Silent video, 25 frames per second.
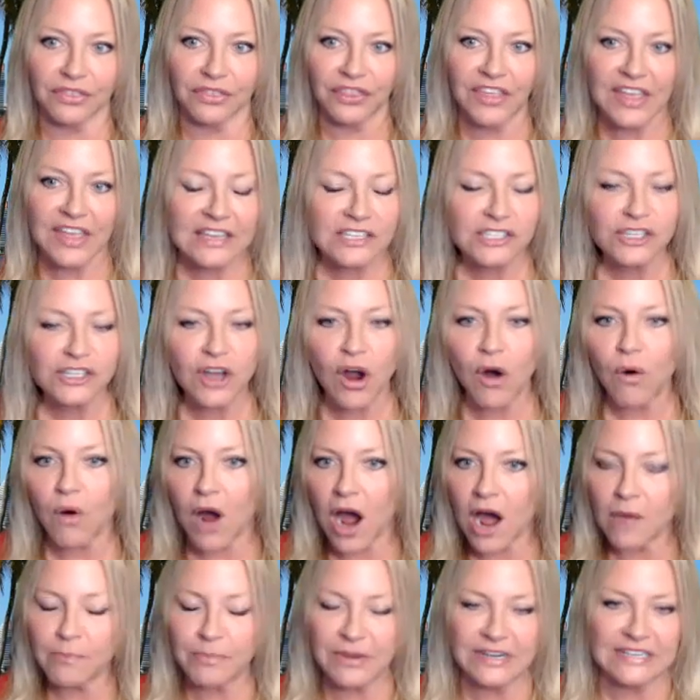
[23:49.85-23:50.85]
things go
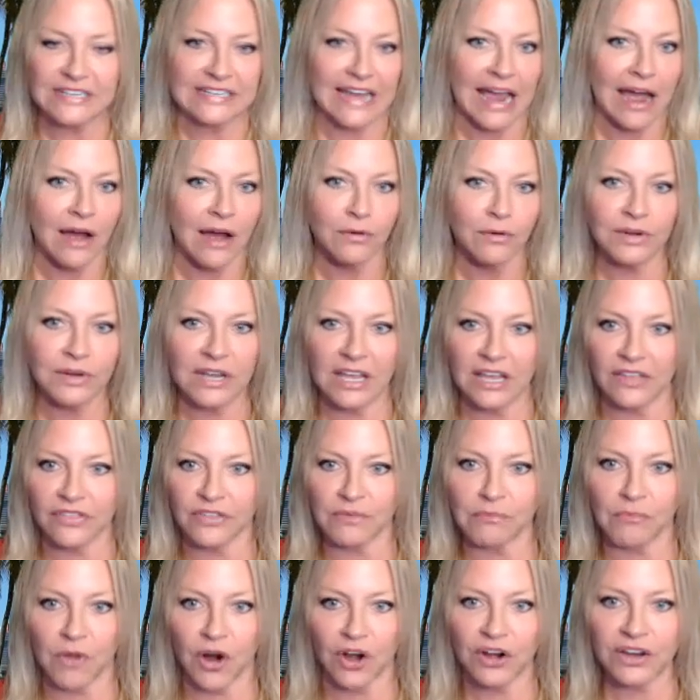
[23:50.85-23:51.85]
up and down in
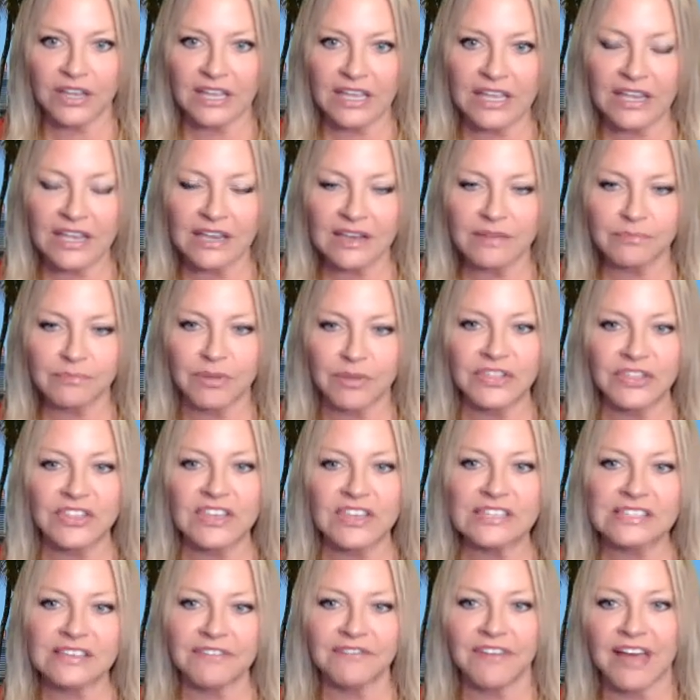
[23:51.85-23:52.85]
the market, but
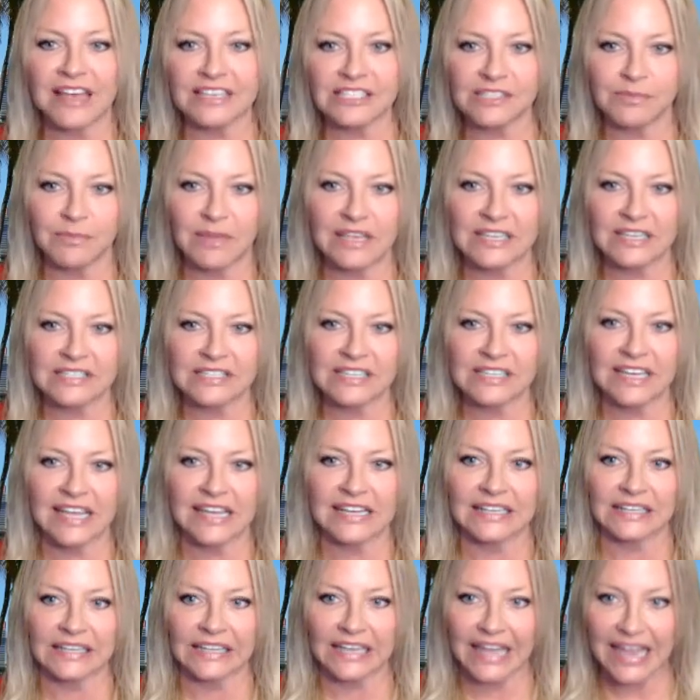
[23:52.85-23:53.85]
these investments
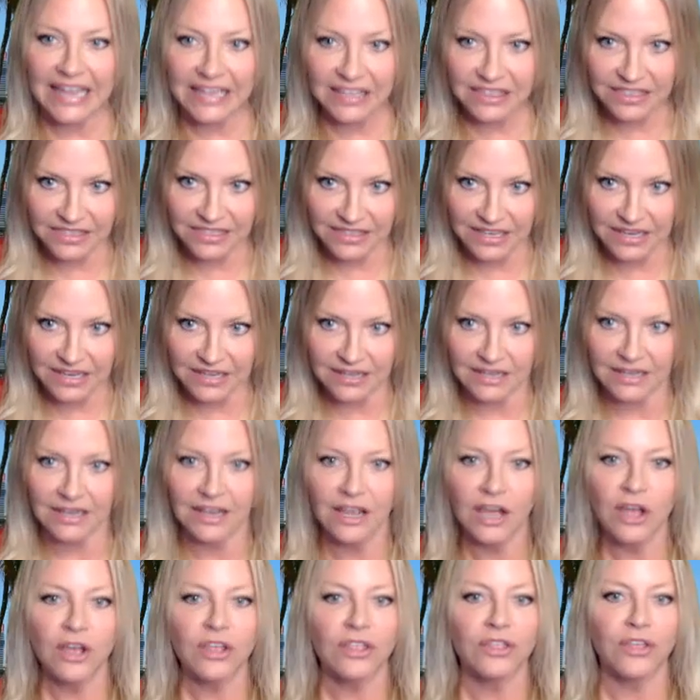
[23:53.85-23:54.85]
can lengthen
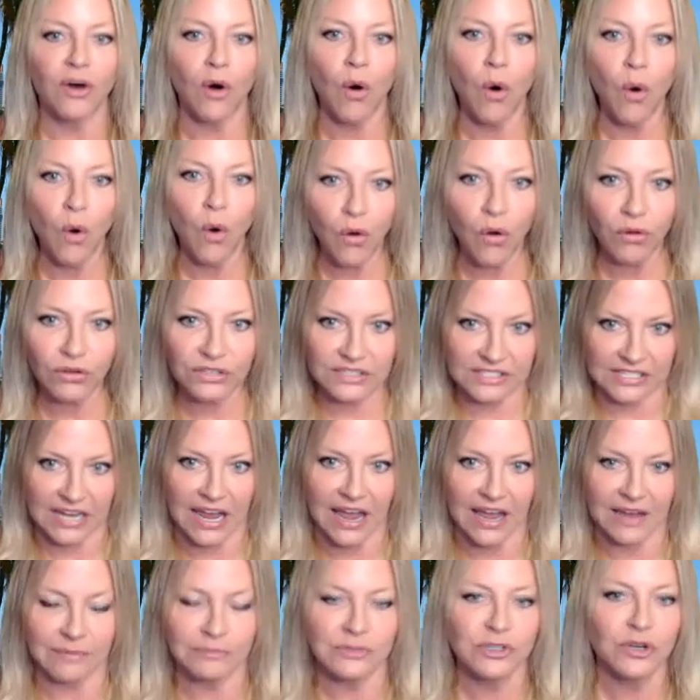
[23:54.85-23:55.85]
the hold
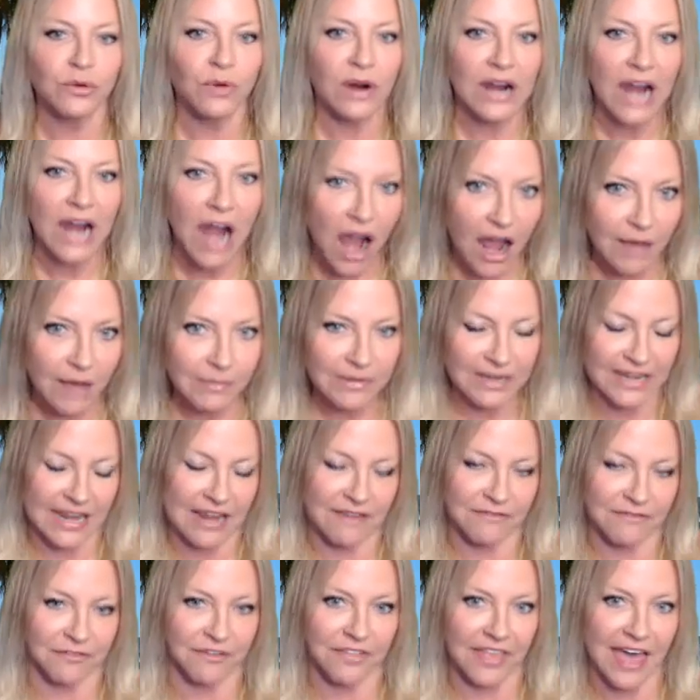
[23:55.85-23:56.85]
time to
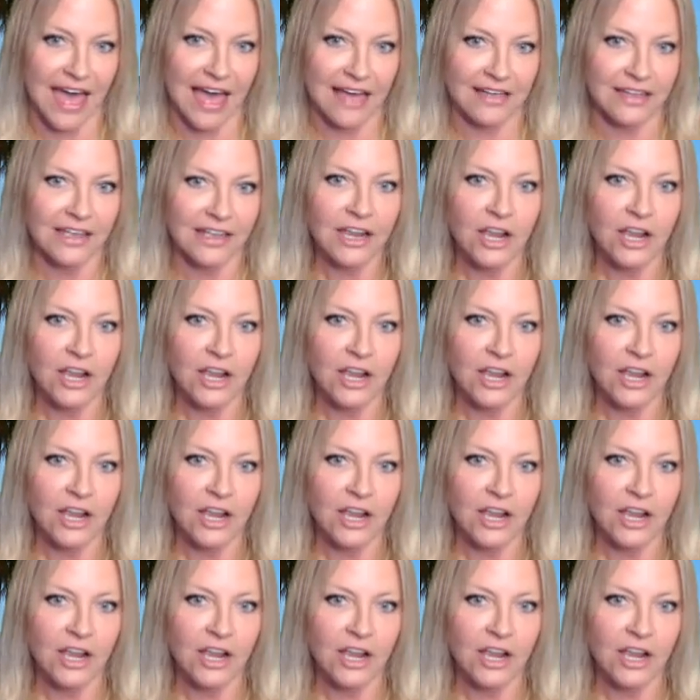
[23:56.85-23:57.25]
accommodate for that.